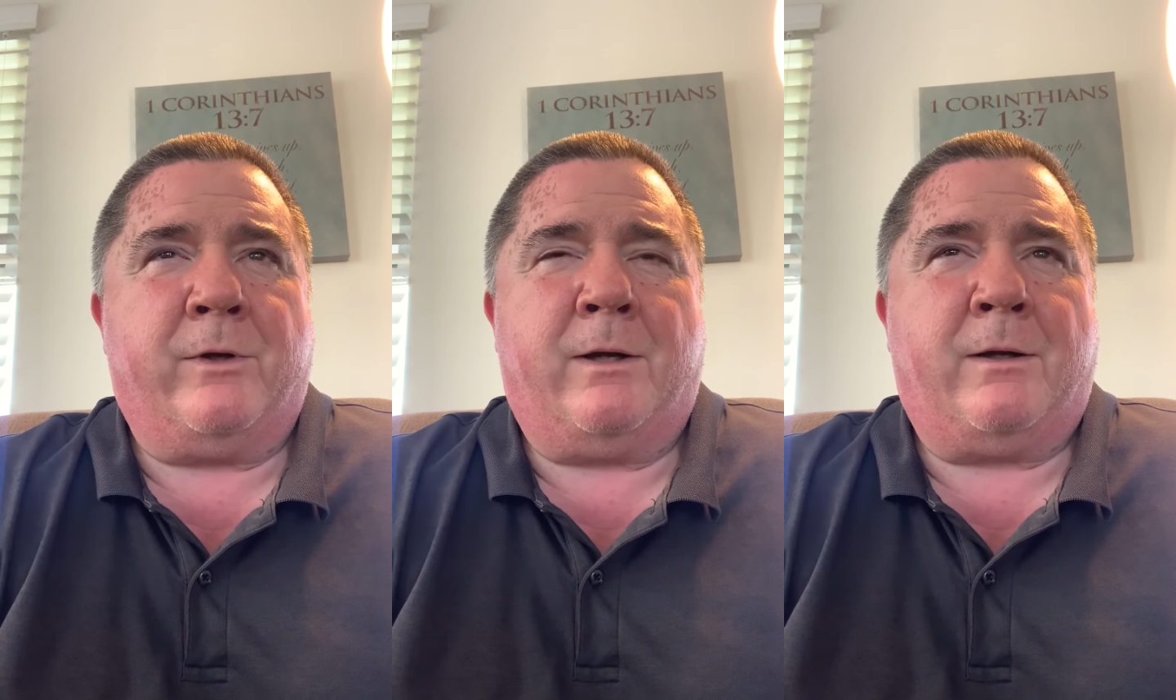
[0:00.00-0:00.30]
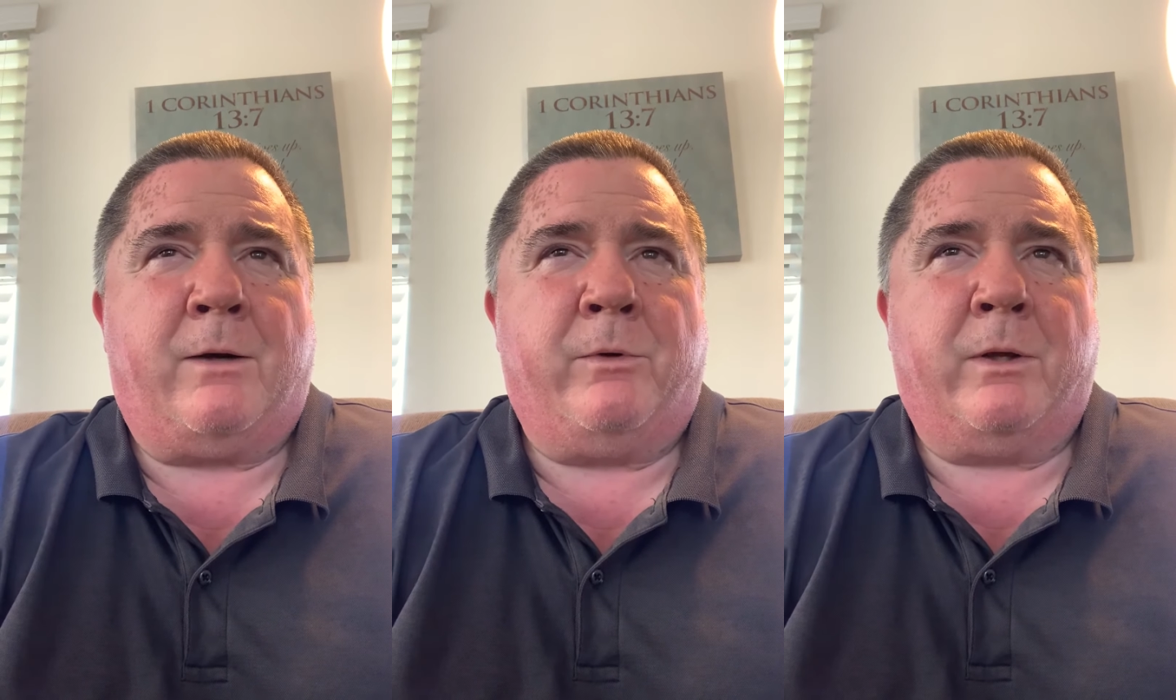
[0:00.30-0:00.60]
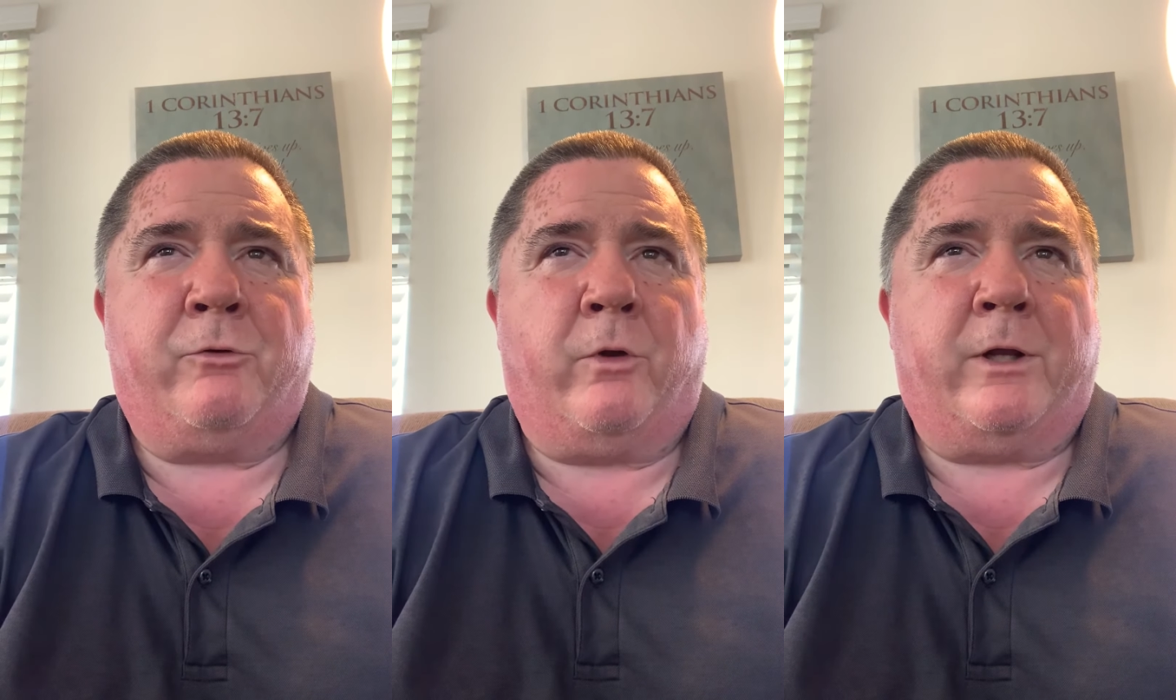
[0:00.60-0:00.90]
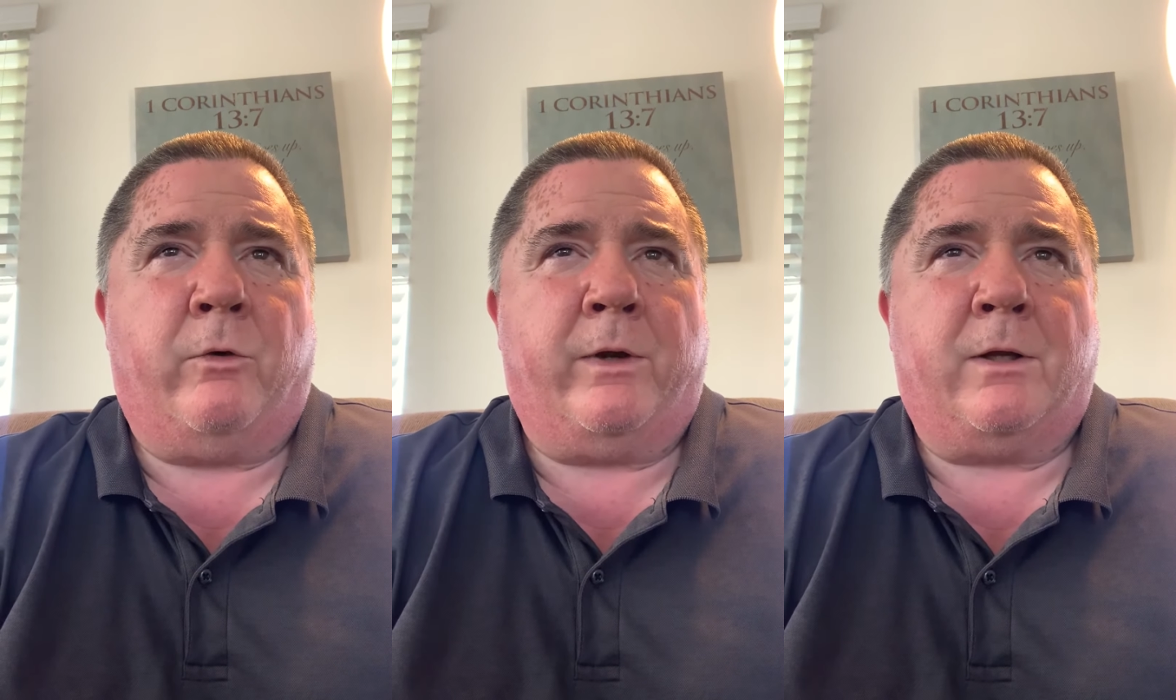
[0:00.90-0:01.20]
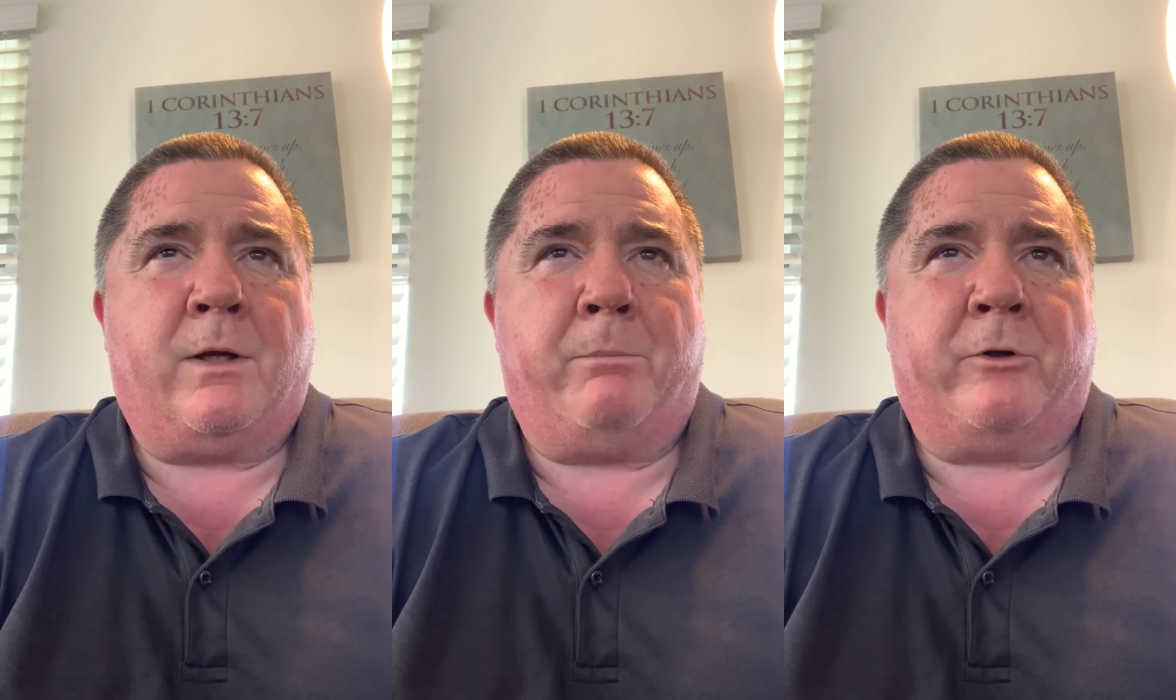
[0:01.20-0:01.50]
And I really was only going
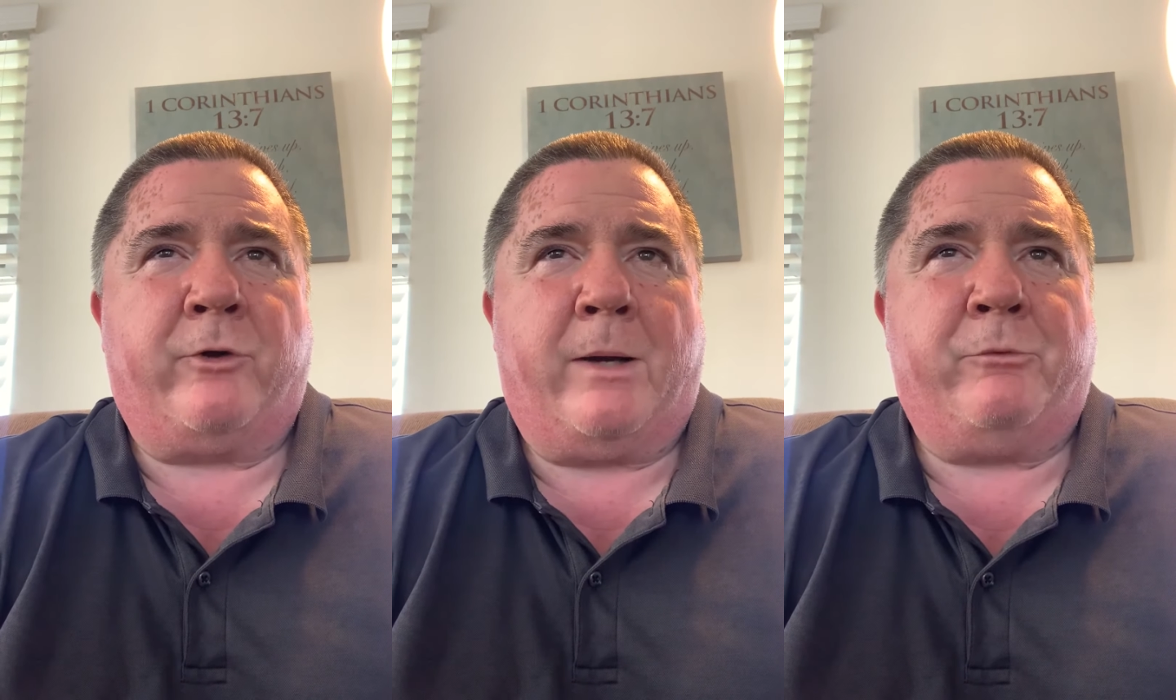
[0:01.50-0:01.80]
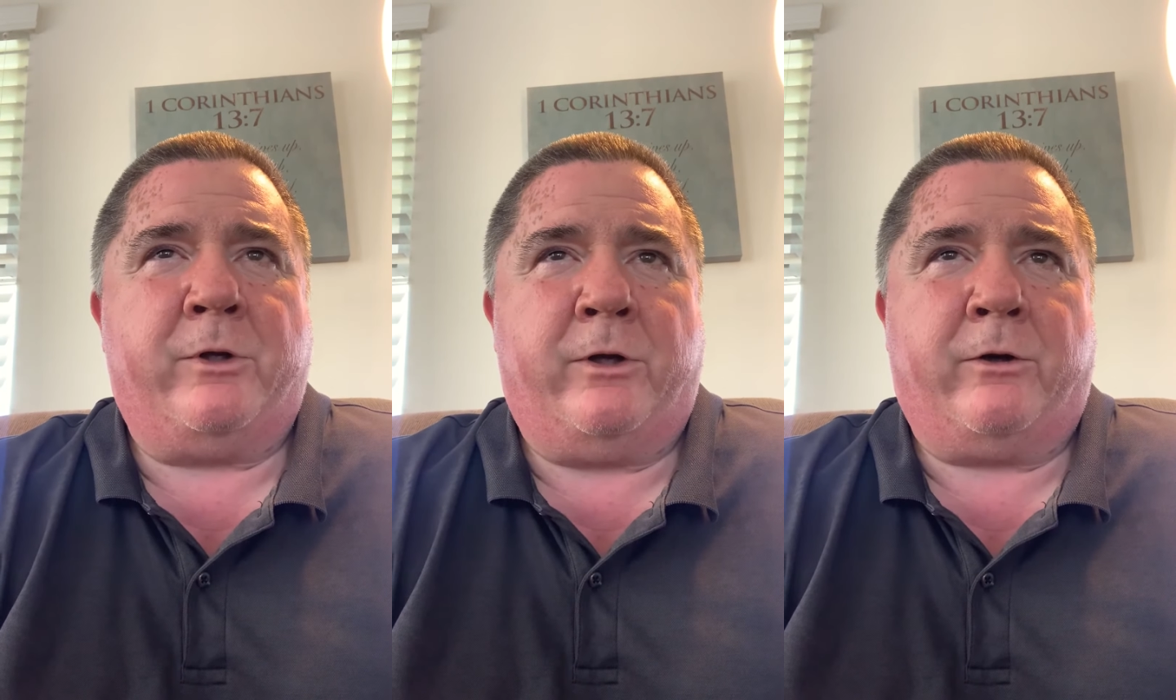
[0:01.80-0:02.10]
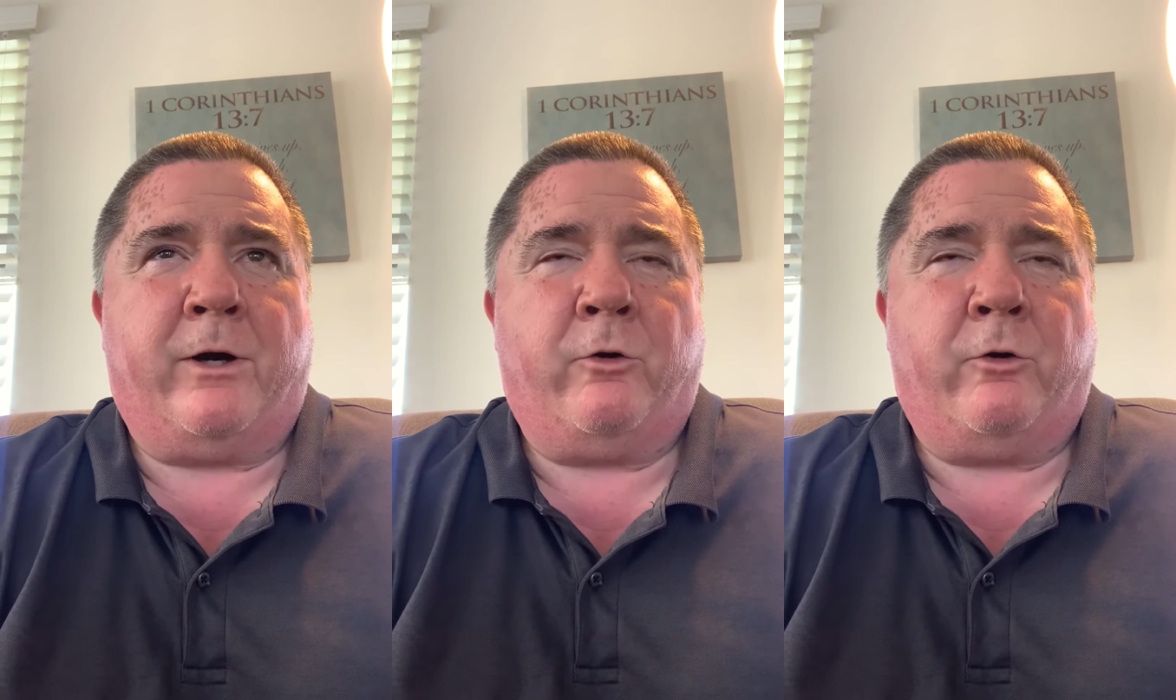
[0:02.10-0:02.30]
a couple of times a year.